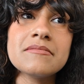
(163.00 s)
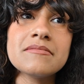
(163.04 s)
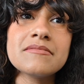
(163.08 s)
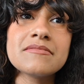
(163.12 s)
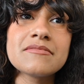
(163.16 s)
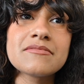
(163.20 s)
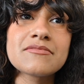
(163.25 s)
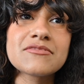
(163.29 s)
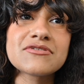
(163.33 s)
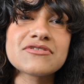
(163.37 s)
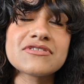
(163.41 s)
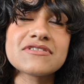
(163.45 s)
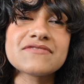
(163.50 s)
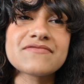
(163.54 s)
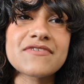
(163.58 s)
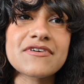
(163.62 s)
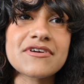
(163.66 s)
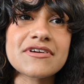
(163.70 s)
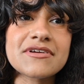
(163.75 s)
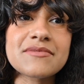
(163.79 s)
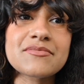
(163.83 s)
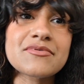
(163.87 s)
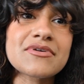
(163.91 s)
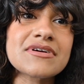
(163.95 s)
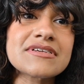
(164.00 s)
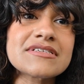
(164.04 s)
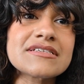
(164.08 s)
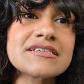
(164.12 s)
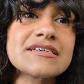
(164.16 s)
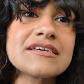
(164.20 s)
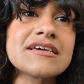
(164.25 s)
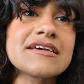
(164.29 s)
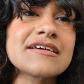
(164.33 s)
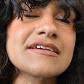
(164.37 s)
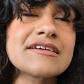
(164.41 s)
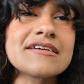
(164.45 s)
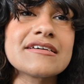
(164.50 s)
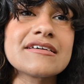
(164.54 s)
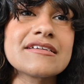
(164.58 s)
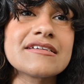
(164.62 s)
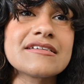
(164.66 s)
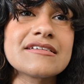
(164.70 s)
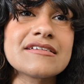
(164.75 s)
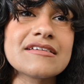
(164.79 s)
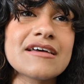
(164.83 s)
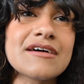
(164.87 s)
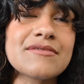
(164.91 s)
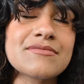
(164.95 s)
which is very depressing,
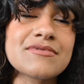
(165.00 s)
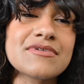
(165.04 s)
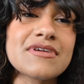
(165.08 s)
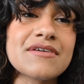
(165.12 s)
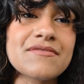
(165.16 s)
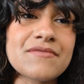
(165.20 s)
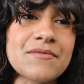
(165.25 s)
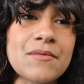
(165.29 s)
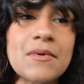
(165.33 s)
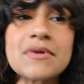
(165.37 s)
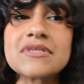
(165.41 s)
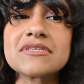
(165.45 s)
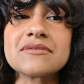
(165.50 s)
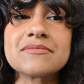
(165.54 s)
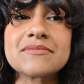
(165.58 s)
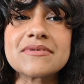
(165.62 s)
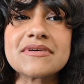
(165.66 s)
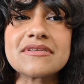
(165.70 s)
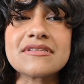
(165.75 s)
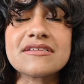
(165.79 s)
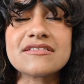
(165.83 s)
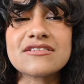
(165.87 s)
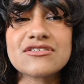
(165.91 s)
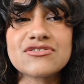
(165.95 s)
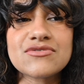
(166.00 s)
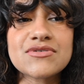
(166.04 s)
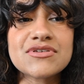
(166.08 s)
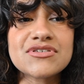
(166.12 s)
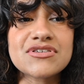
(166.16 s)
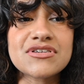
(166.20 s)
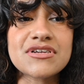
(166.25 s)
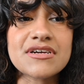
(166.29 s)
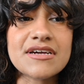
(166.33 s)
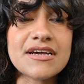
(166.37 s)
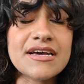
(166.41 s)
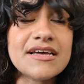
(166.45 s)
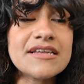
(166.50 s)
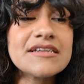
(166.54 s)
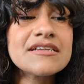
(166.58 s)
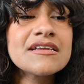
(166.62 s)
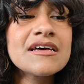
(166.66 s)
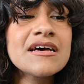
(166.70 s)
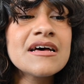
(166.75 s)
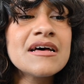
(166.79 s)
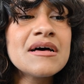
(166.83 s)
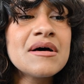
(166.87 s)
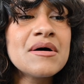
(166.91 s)
and I would never want to be in a situation again.